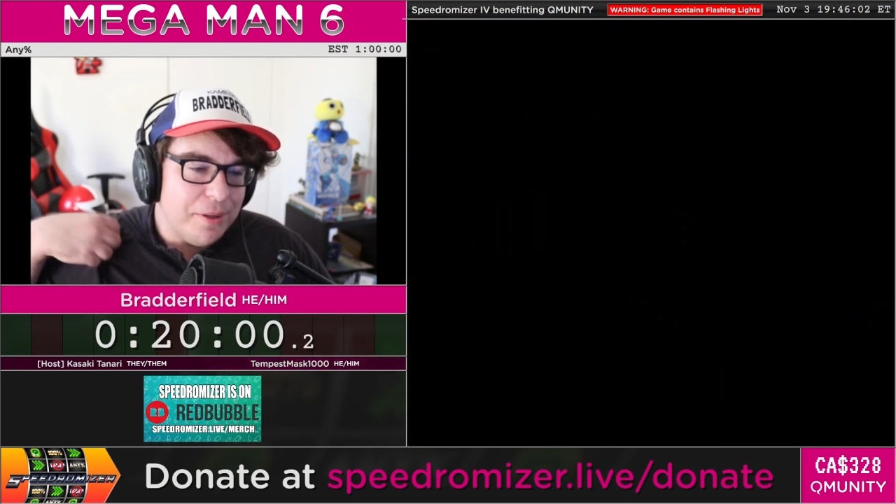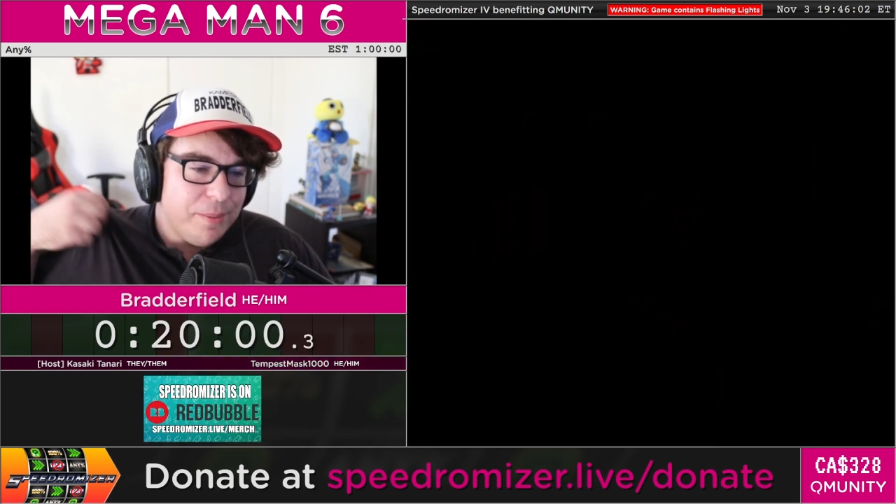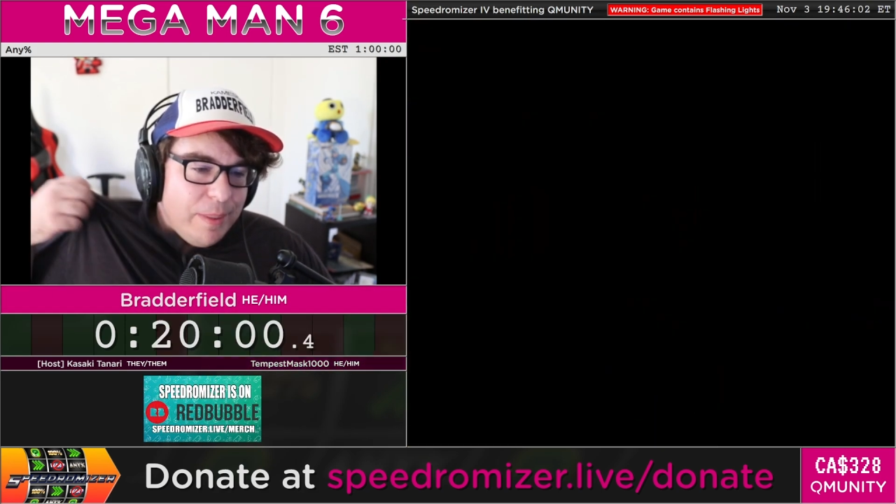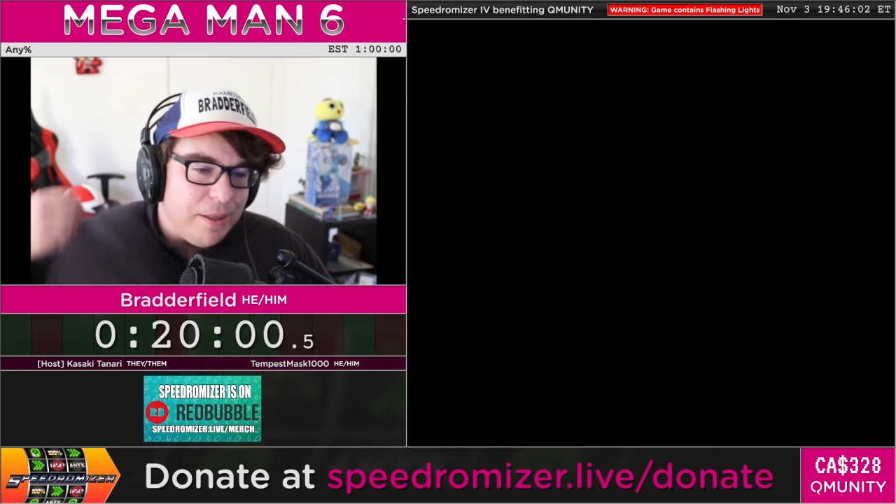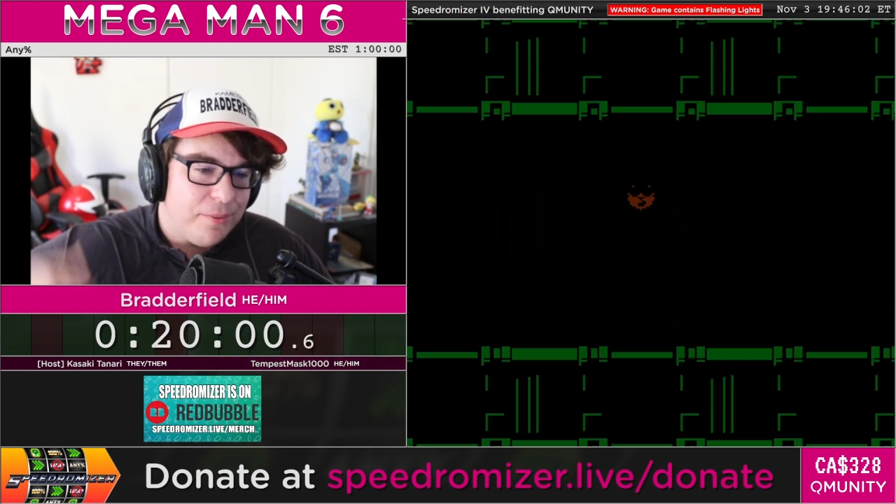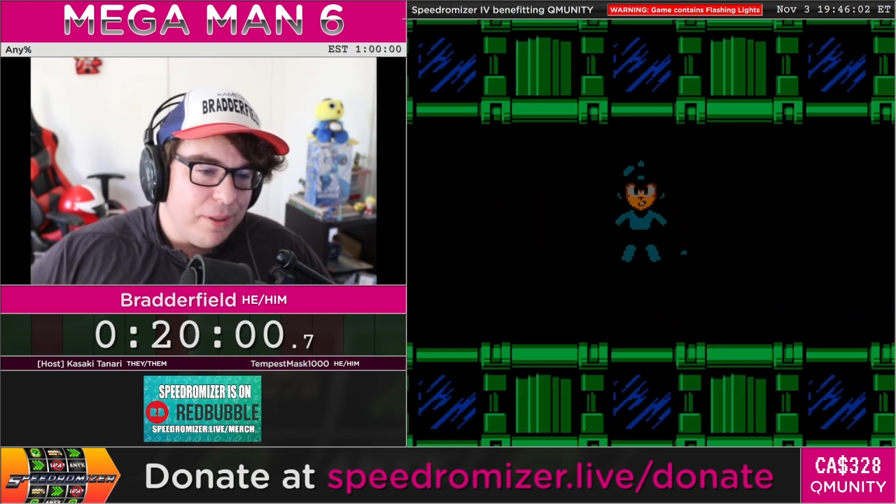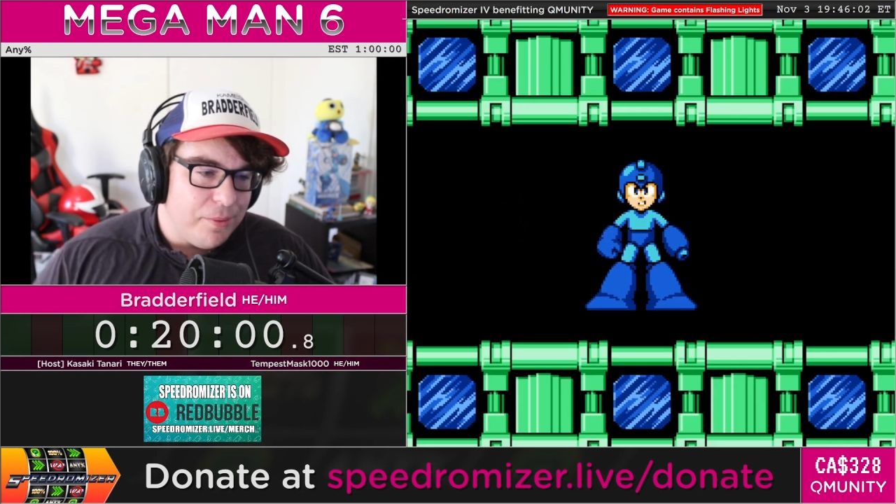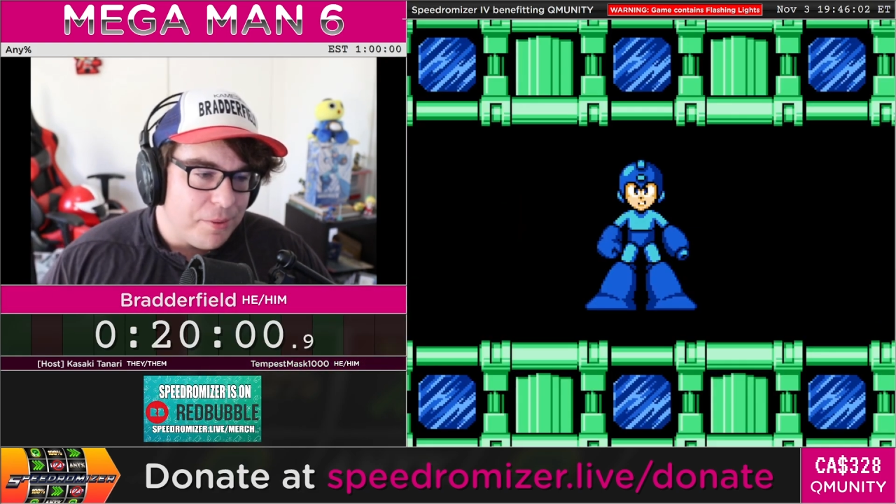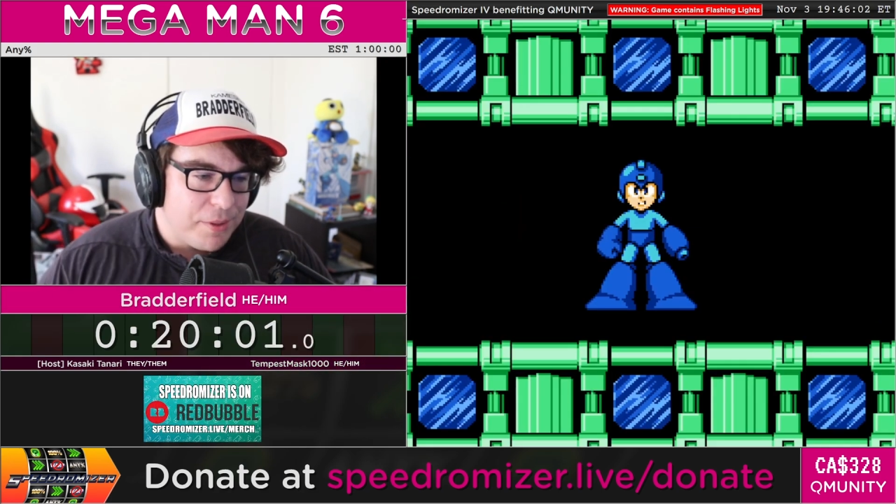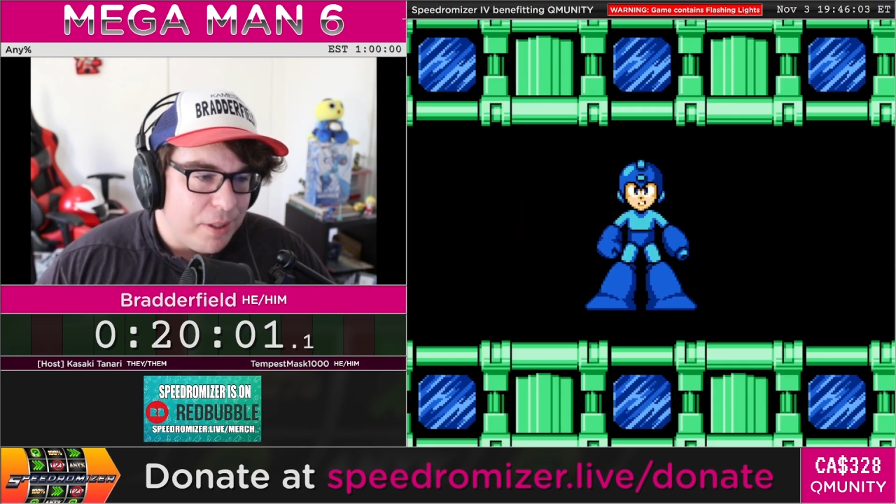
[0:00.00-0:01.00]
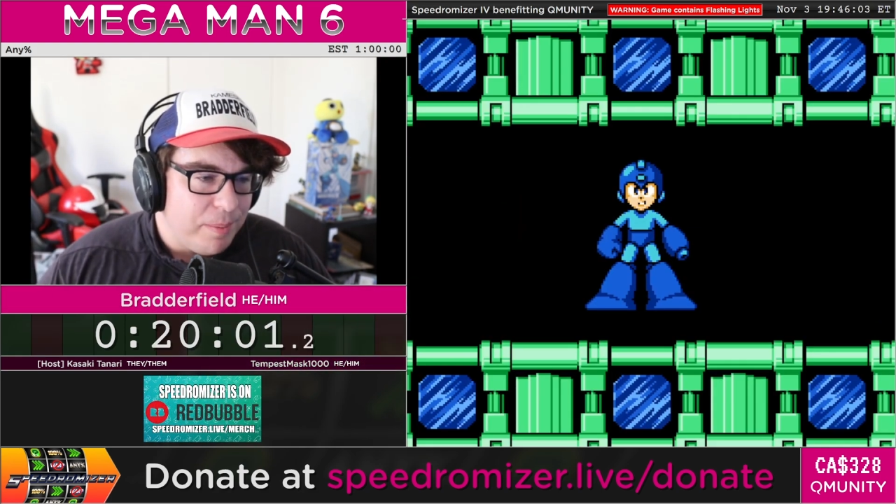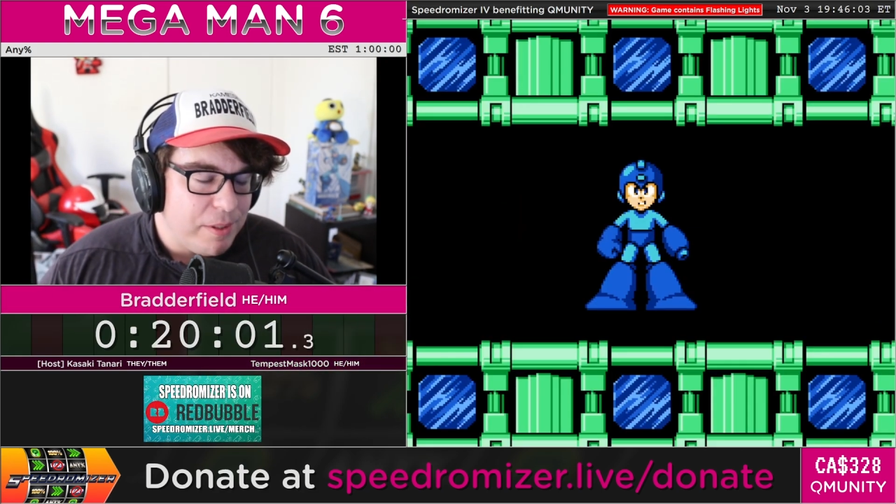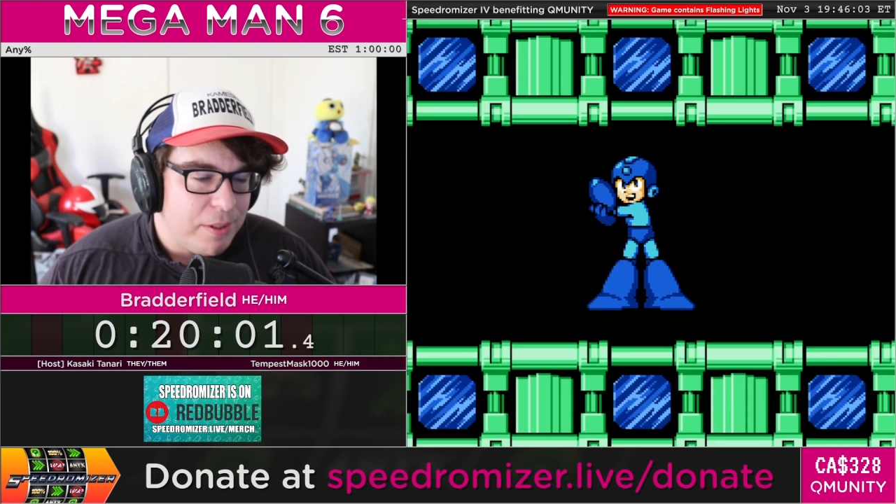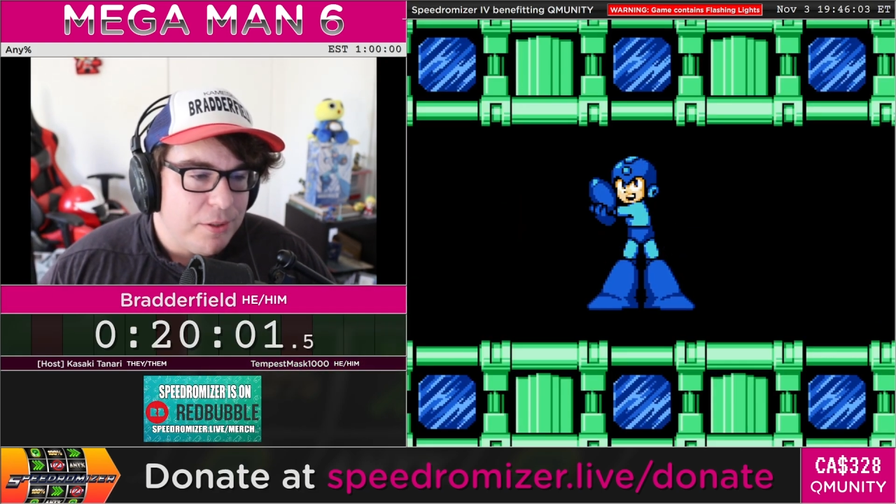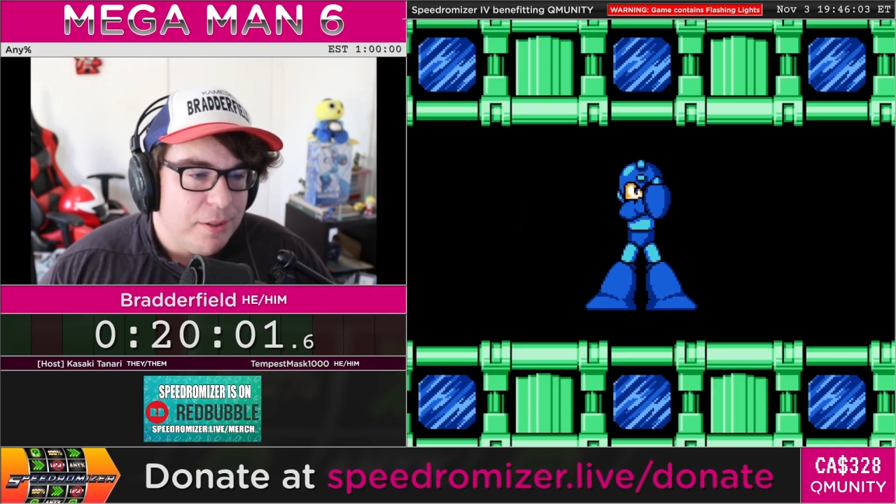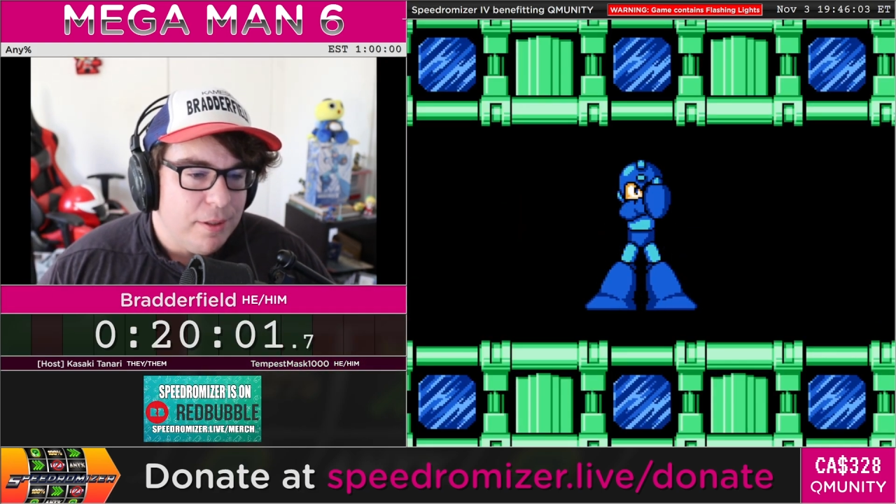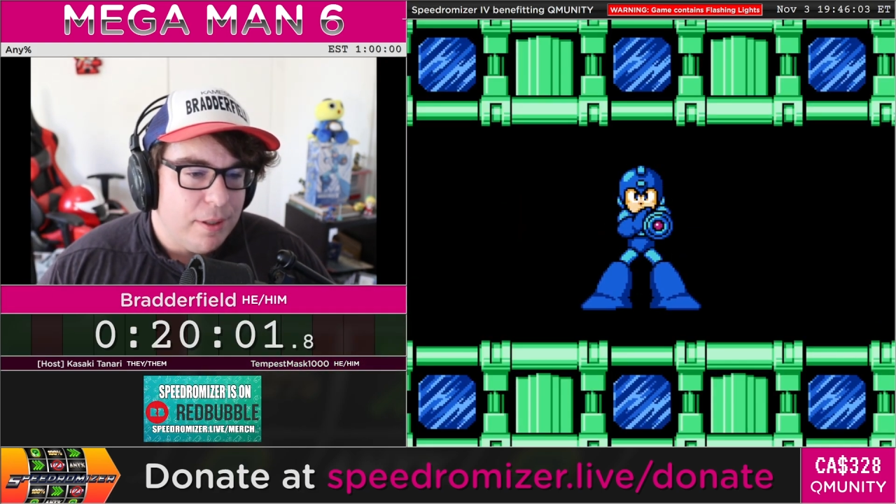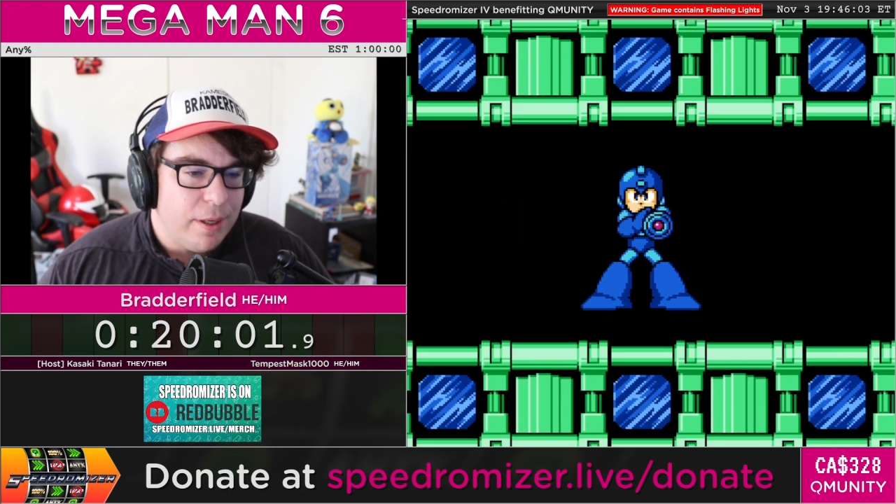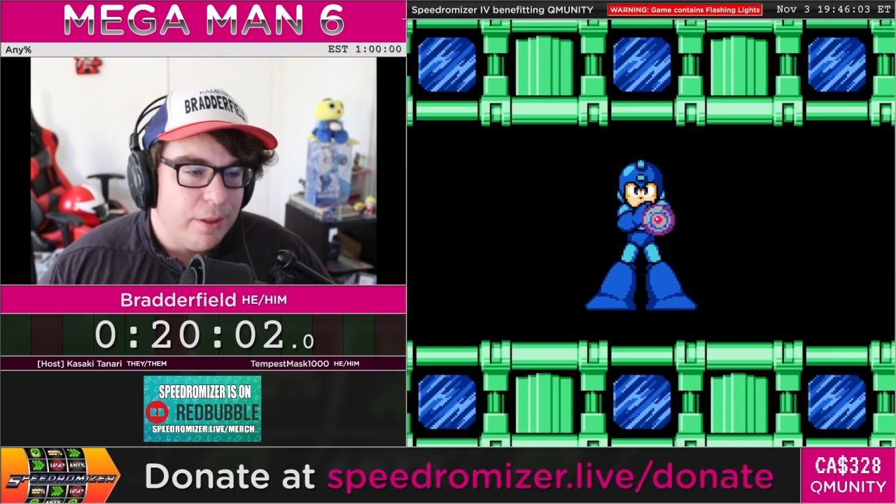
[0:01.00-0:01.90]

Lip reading: no matter what horizontal position. I thought